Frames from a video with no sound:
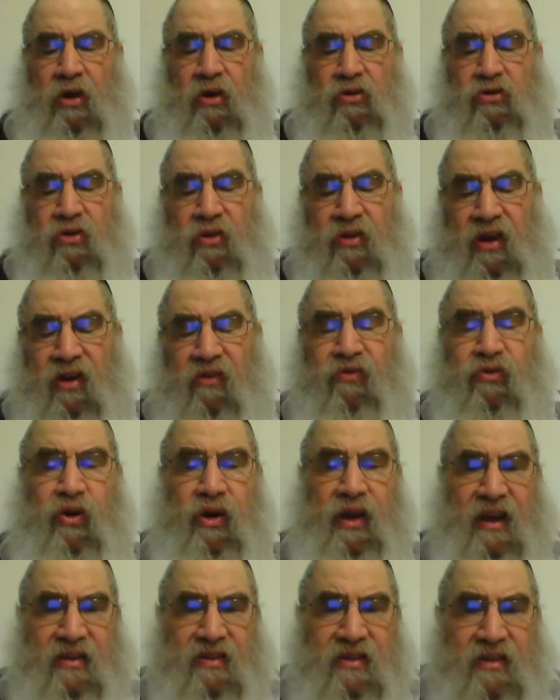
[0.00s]
So therefore,
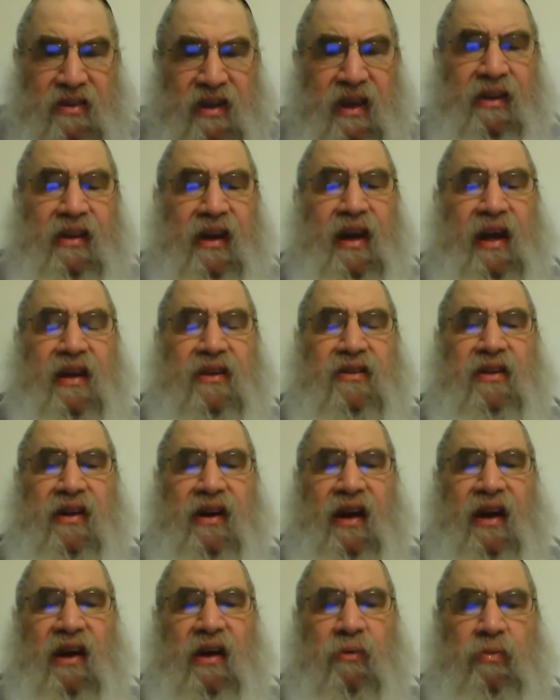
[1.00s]
he has to say that he has a
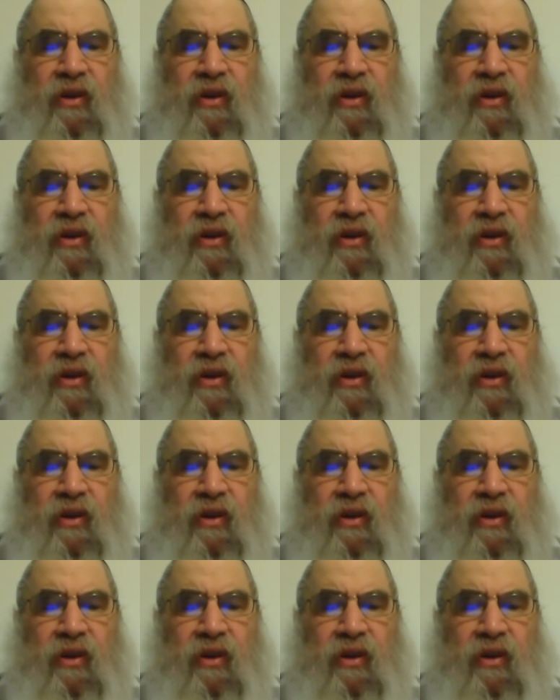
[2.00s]
nega.